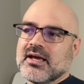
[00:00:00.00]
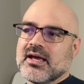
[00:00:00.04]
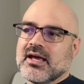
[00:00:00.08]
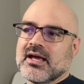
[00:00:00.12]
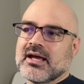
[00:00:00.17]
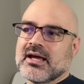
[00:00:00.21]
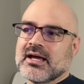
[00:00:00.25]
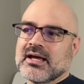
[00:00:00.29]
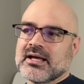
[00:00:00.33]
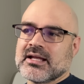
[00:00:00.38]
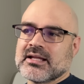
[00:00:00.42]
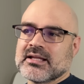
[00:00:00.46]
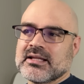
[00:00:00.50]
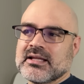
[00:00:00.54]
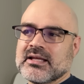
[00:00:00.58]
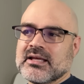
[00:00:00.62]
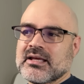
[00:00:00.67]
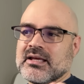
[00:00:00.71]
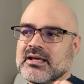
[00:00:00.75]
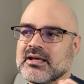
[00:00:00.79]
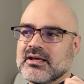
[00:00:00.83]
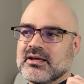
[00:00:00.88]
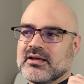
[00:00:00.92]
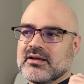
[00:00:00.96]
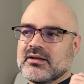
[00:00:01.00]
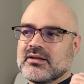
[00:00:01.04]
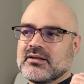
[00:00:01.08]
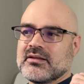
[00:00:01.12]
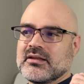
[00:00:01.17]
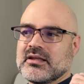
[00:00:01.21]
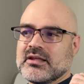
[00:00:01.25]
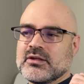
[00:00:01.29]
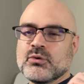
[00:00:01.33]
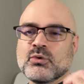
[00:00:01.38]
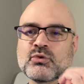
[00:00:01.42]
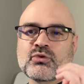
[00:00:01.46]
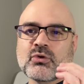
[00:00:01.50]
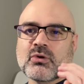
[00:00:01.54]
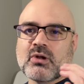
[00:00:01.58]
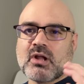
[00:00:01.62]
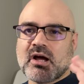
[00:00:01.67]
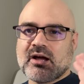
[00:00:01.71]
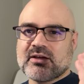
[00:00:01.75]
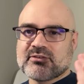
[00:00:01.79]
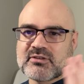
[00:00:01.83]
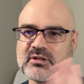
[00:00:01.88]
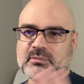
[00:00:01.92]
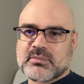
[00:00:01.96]
and the neutral
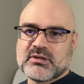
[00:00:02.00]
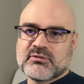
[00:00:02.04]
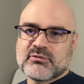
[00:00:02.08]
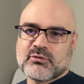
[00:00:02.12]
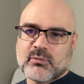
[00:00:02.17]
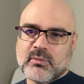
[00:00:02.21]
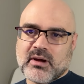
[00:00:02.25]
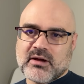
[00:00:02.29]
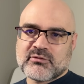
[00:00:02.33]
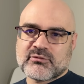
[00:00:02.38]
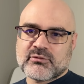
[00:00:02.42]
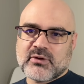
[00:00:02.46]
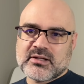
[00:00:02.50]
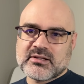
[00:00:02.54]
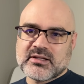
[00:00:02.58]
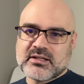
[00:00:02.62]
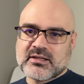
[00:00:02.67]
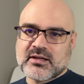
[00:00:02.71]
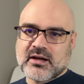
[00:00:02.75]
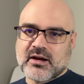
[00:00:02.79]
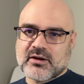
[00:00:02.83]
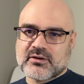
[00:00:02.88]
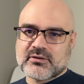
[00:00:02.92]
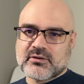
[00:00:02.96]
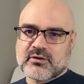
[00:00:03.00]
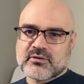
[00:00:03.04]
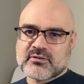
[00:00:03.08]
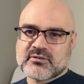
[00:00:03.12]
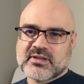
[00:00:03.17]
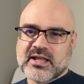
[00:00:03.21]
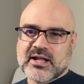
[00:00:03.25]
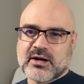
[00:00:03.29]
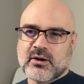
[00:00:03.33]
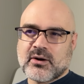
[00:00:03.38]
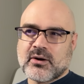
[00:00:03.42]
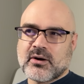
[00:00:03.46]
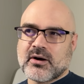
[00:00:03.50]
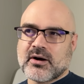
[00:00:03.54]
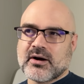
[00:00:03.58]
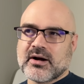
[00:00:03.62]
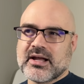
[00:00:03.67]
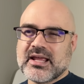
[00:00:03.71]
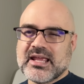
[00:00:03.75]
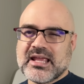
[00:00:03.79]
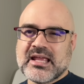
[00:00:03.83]
eye is going to be for my friendly characters that are